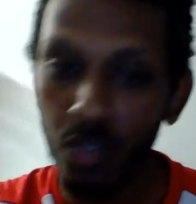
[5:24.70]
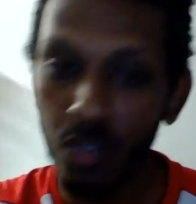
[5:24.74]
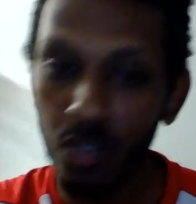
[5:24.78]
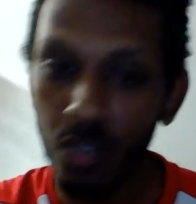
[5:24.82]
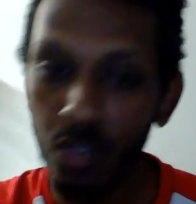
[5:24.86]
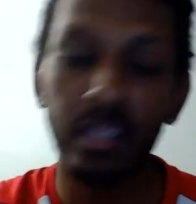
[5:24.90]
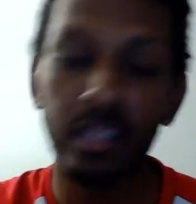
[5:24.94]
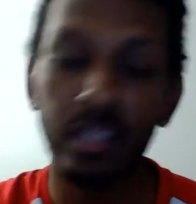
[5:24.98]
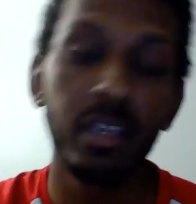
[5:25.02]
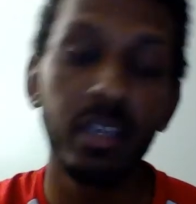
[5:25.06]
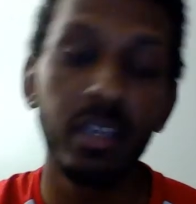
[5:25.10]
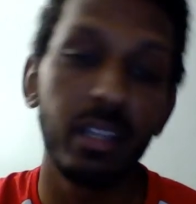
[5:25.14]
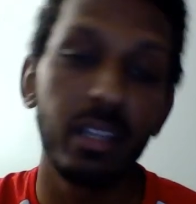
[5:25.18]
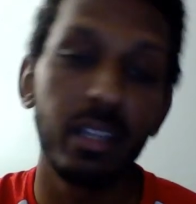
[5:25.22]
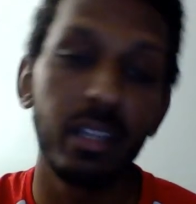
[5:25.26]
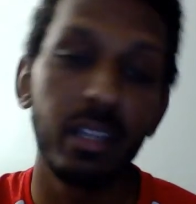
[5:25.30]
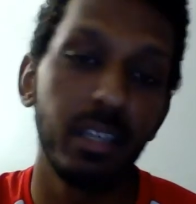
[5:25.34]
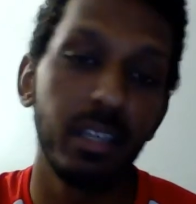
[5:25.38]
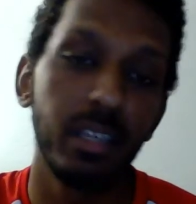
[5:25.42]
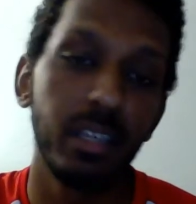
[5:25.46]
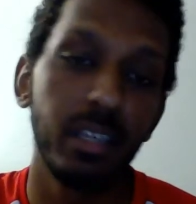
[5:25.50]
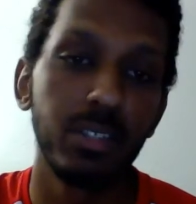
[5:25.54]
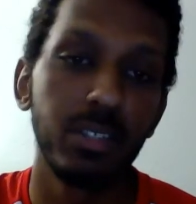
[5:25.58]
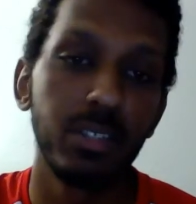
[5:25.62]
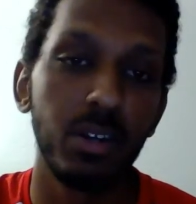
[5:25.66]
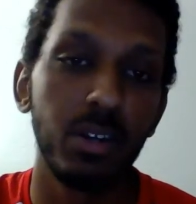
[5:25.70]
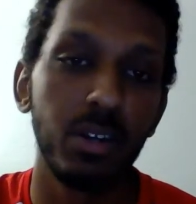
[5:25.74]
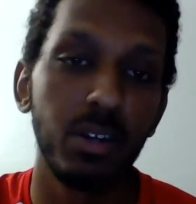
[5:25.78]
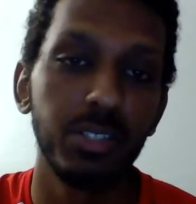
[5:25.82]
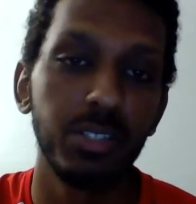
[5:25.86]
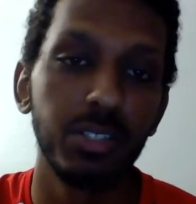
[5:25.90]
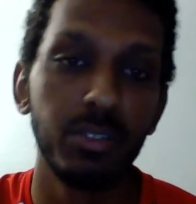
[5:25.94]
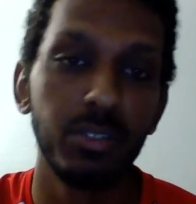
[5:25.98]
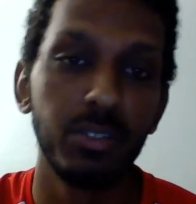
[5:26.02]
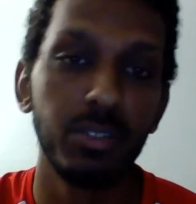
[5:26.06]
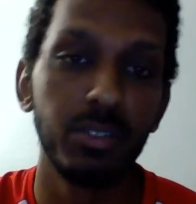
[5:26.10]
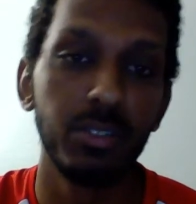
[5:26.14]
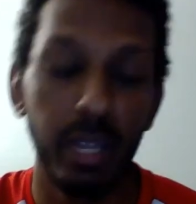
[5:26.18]
So I think the keys to
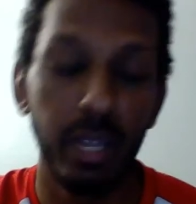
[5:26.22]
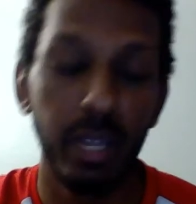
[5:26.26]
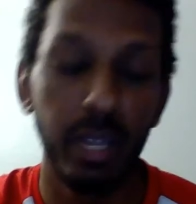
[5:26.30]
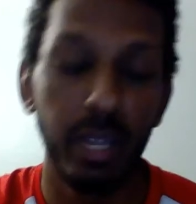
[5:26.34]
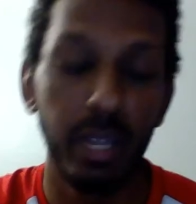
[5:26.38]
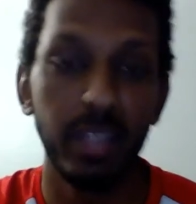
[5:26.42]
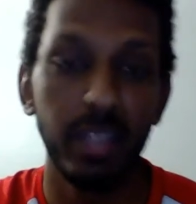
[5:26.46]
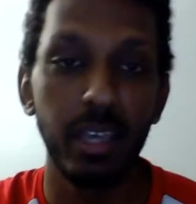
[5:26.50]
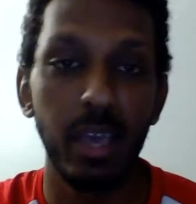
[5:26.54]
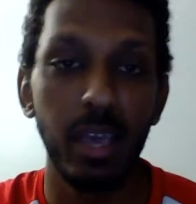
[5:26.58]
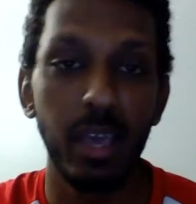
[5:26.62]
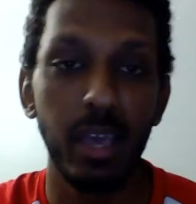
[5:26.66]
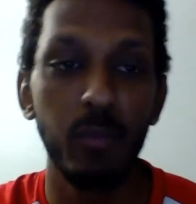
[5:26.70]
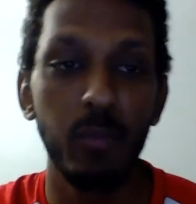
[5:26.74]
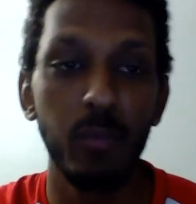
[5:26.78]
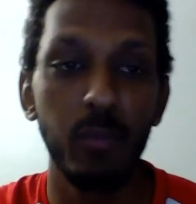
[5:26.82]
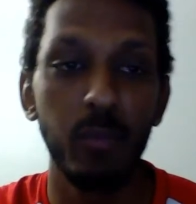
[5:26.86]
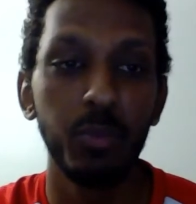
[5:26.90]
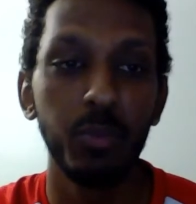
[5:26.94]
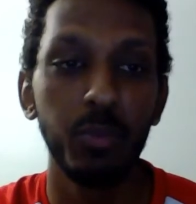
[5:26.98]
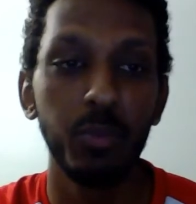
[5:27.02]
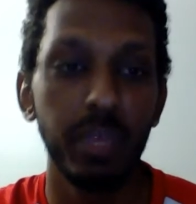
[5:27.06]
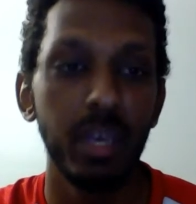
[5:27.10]
Arsenal winning the game